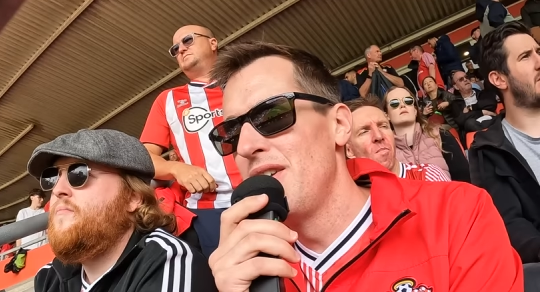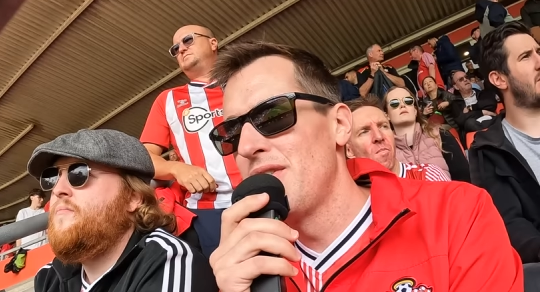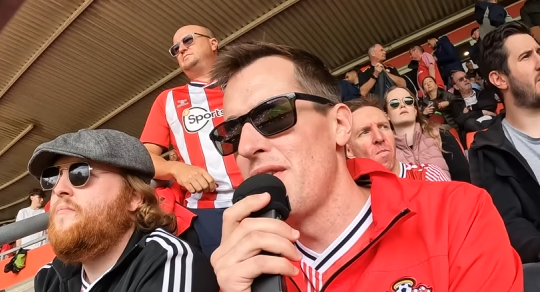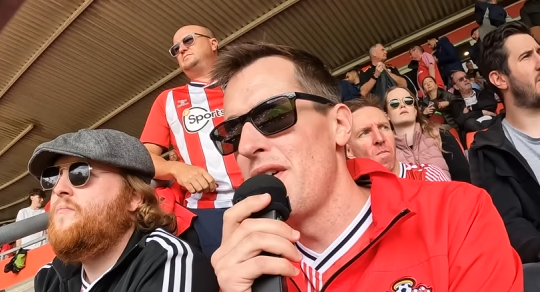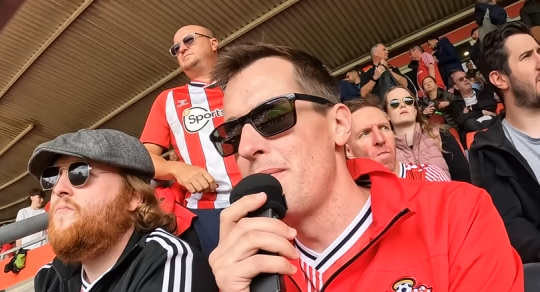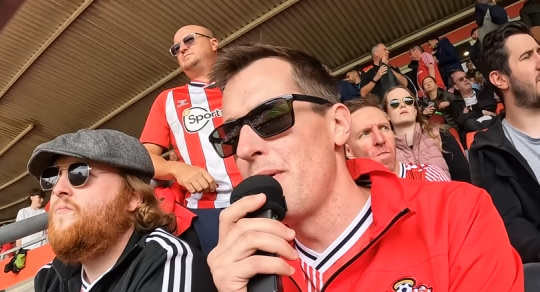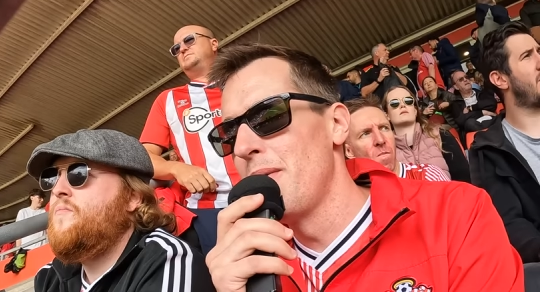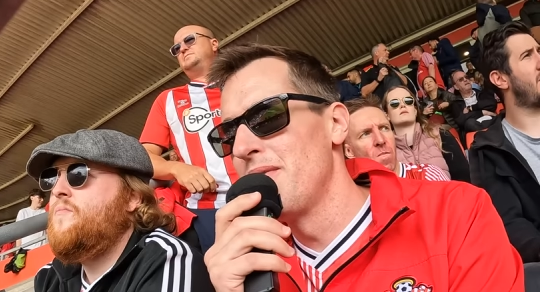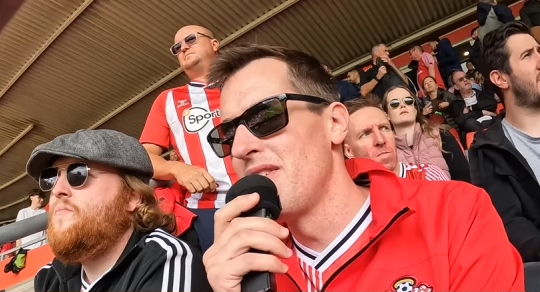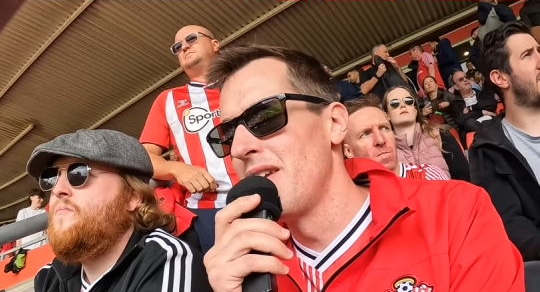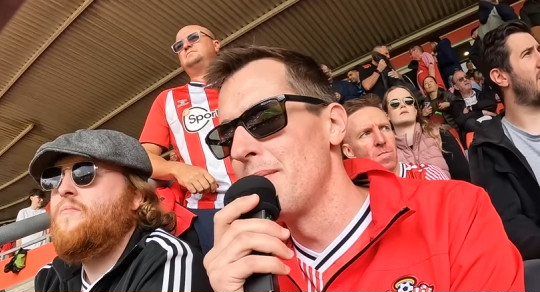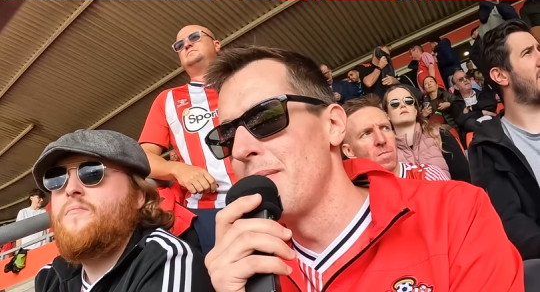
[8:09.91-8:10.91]
Speaker 1: looks very
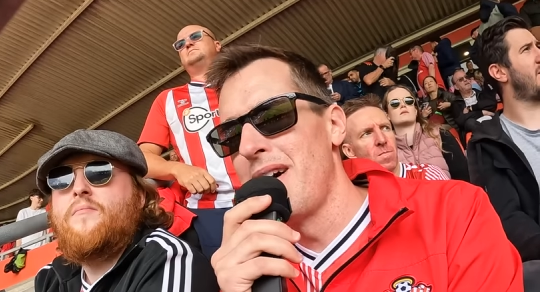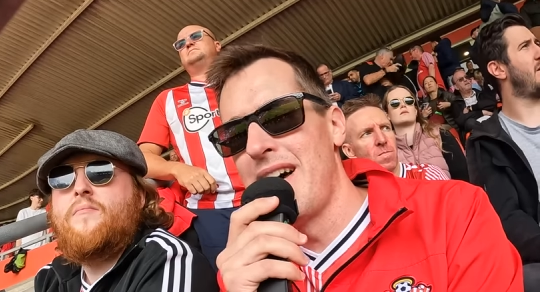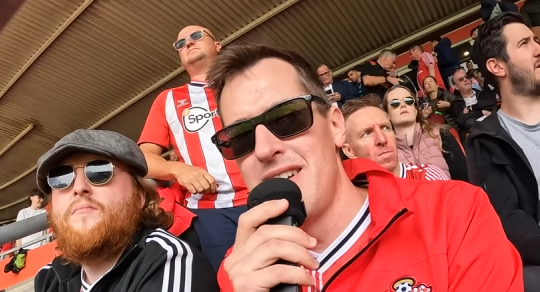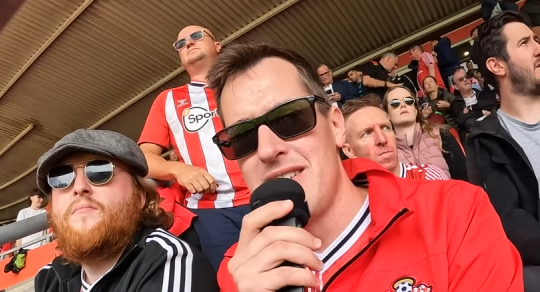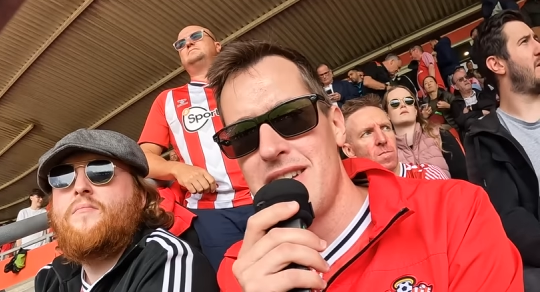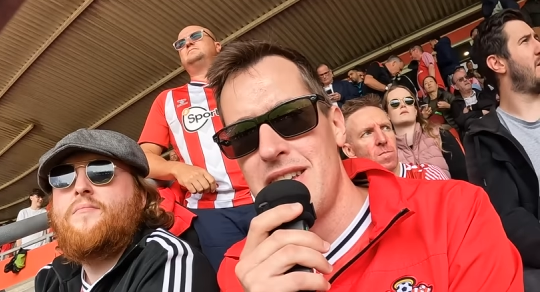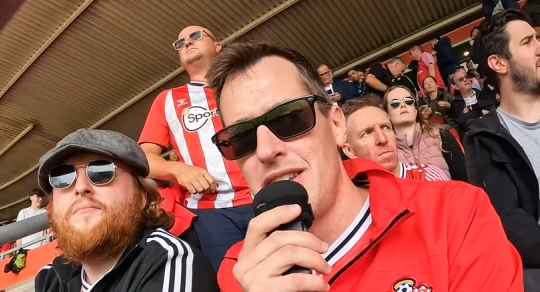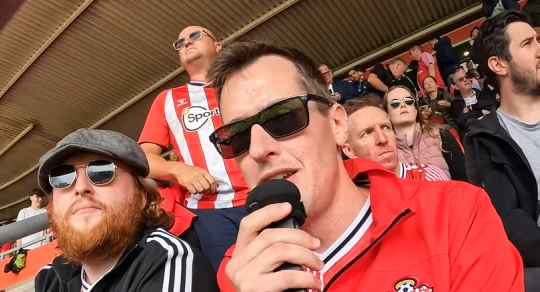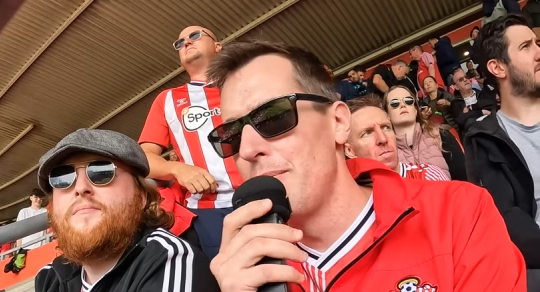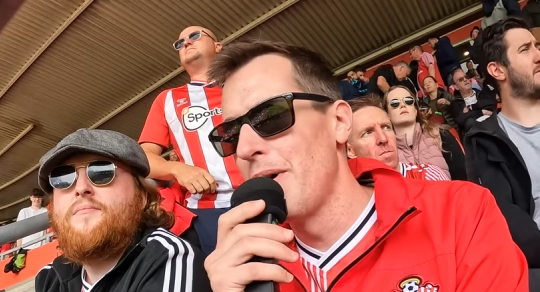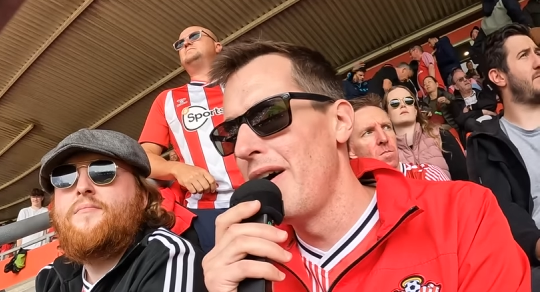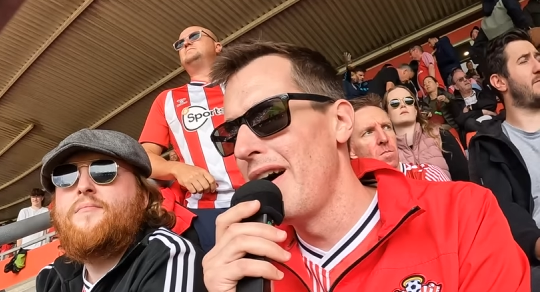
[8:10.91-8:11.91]
promising, but actually
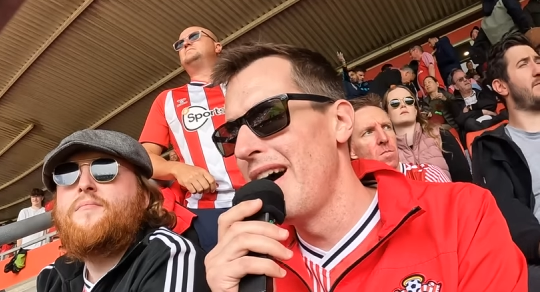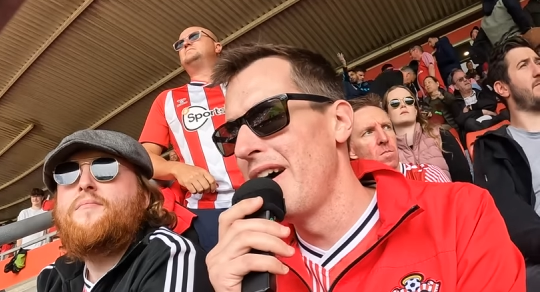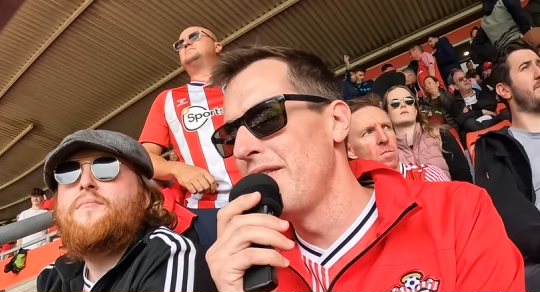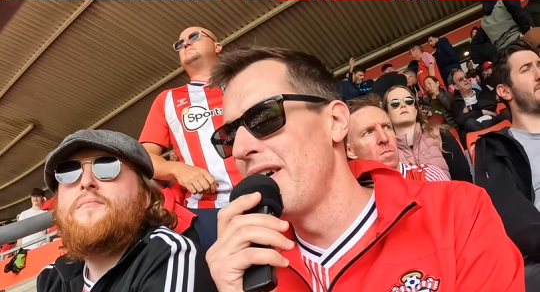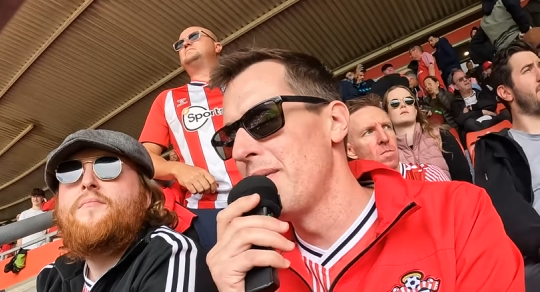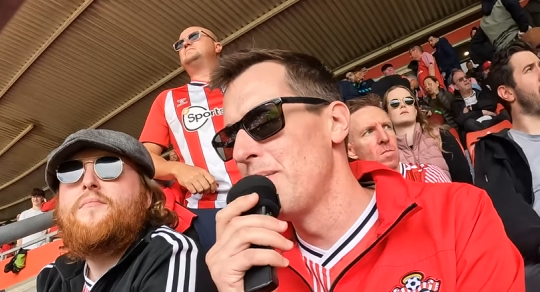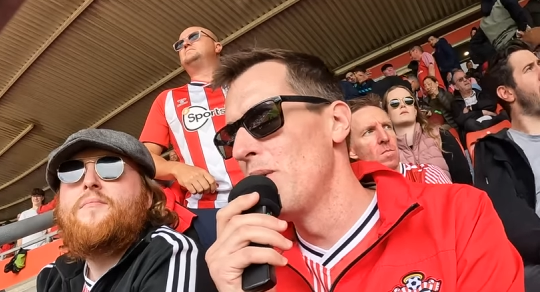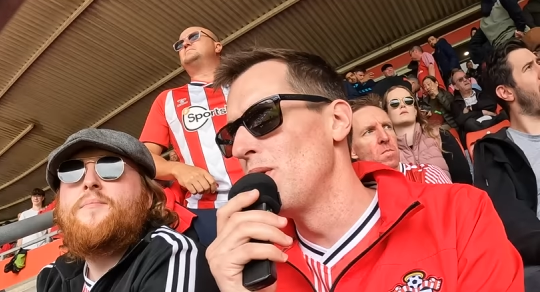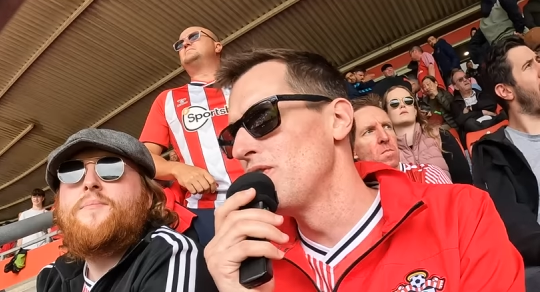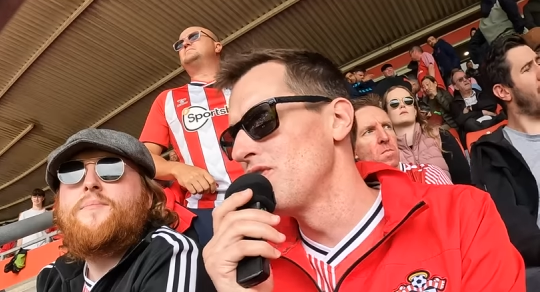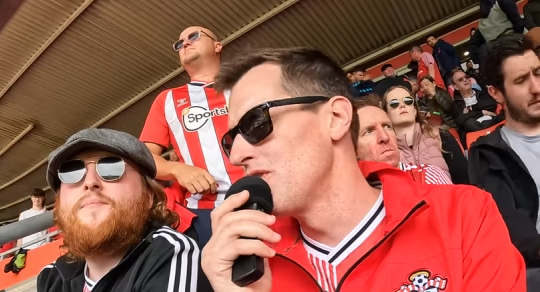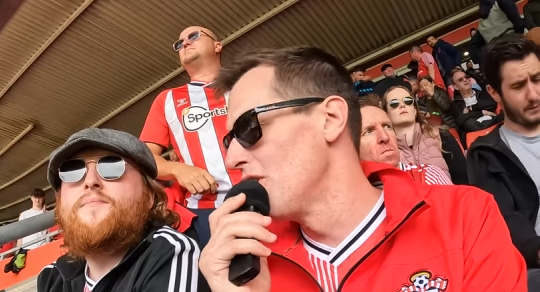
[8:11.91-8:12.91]
QPR have had
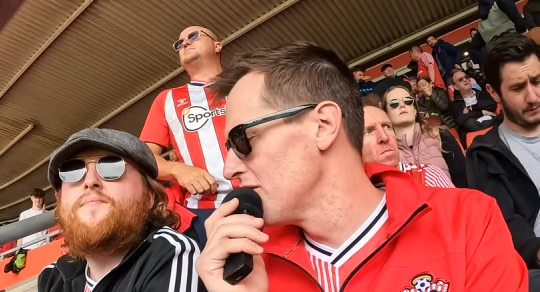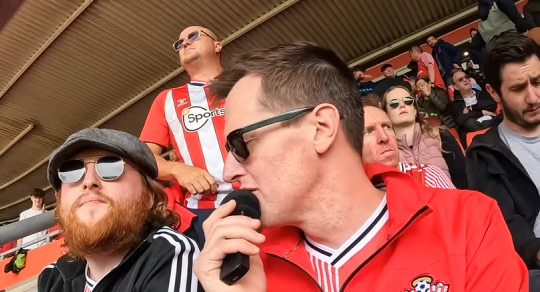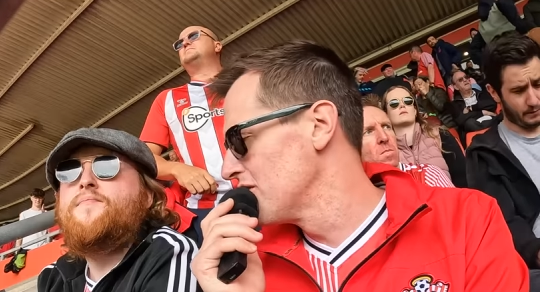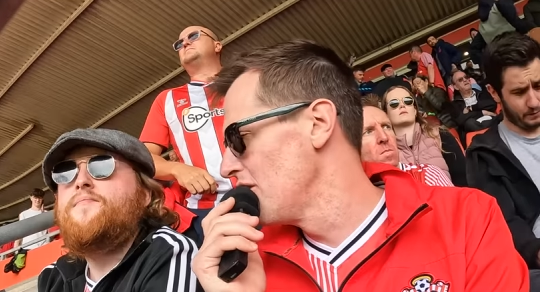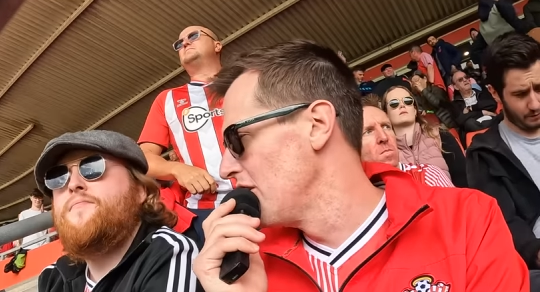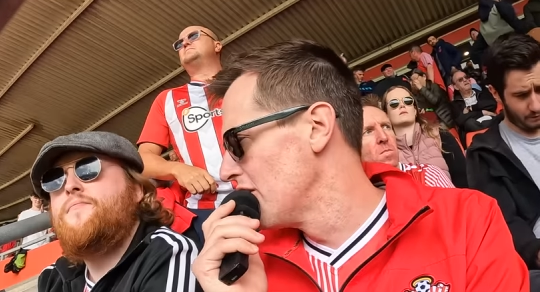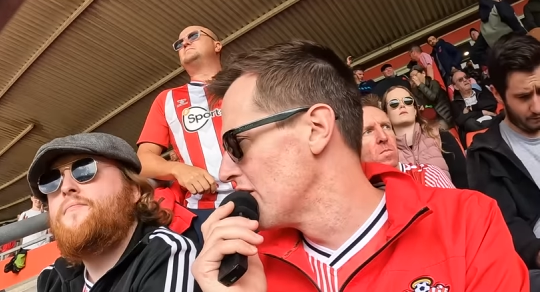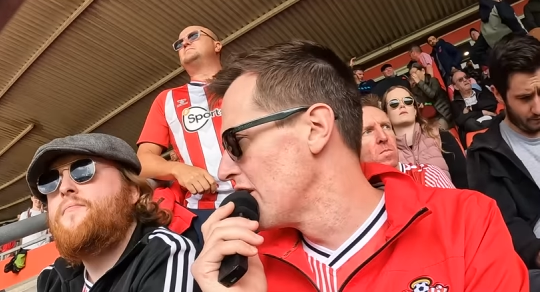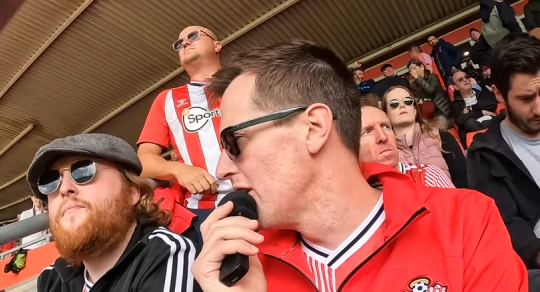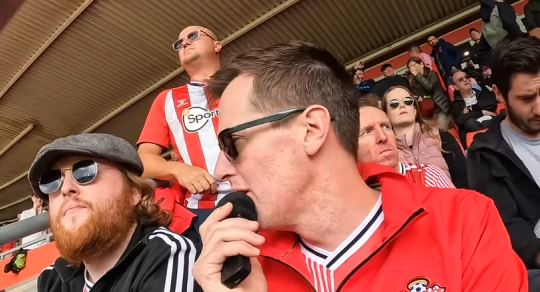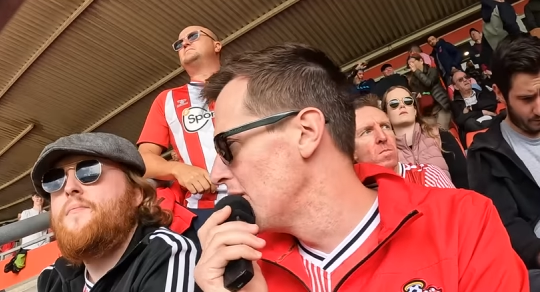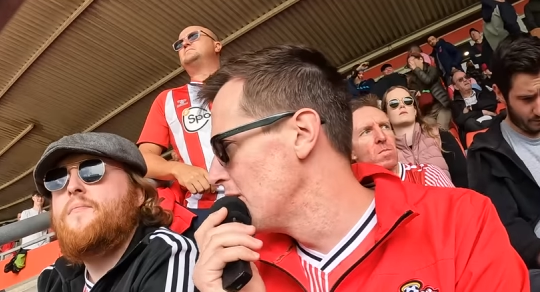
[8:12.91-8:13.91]
more shots on
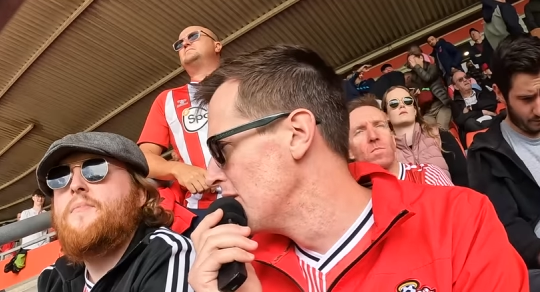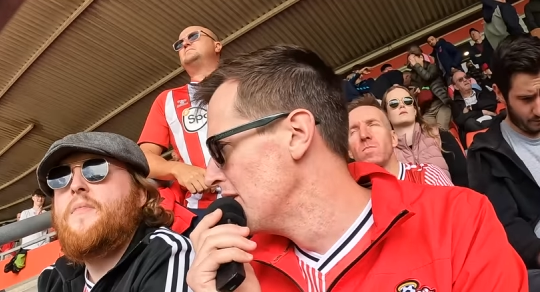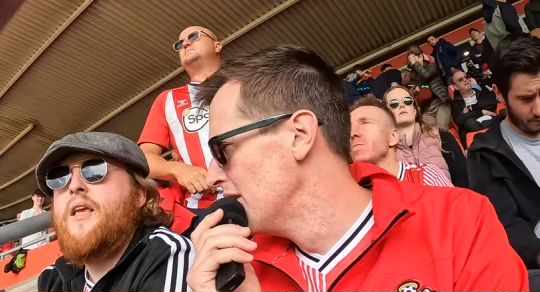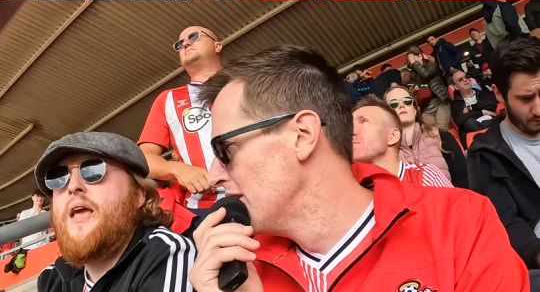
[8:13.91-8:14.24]
goal,